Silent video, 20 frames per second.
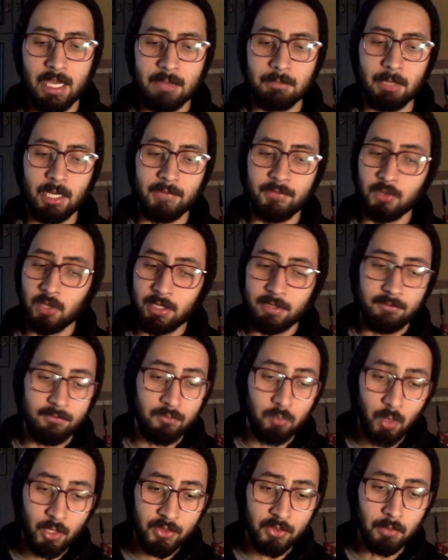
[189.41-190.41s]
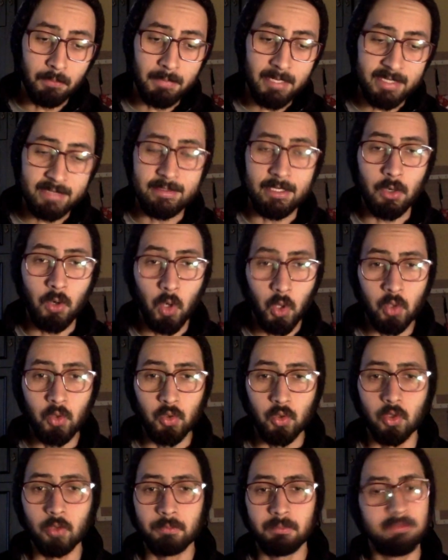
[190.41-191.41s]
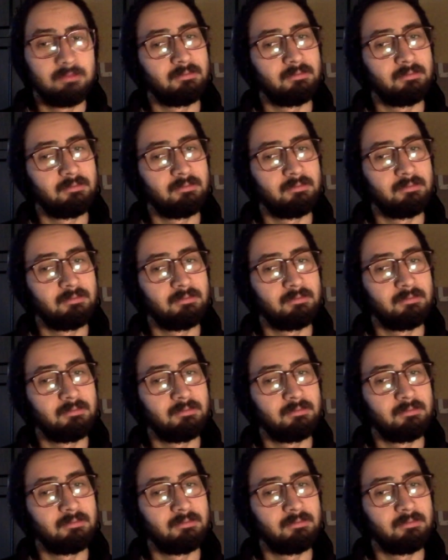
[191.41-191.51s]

But if you want to meet the whole group,